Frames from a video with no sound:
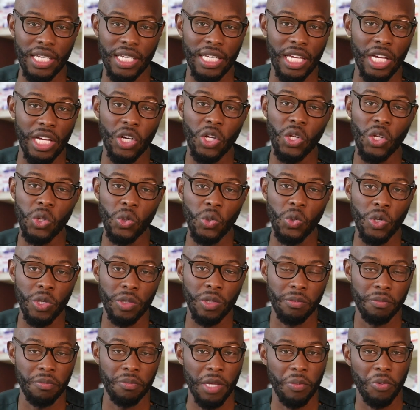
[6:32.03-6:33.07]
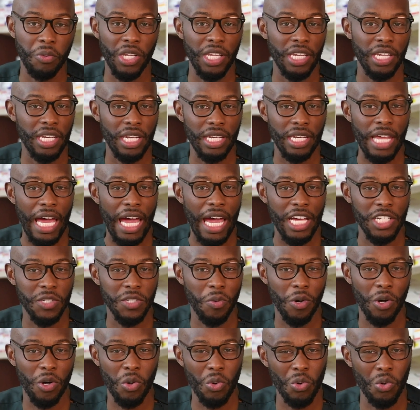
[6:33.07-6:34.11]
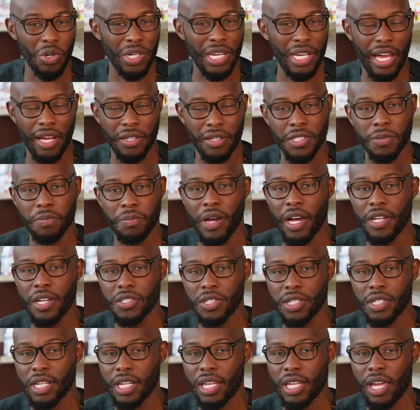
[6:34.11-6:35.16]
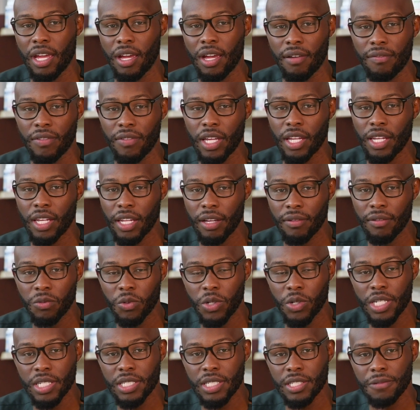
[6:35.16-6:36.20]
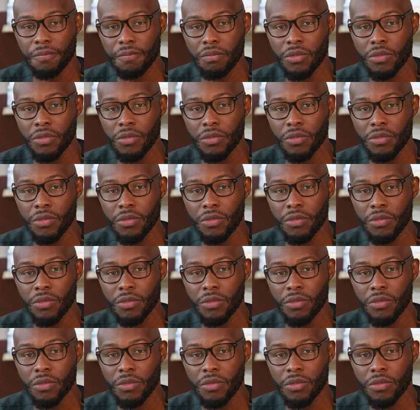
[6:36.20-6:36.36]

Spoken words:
include people in the diaspora who could now sponsor the care of their loved ones.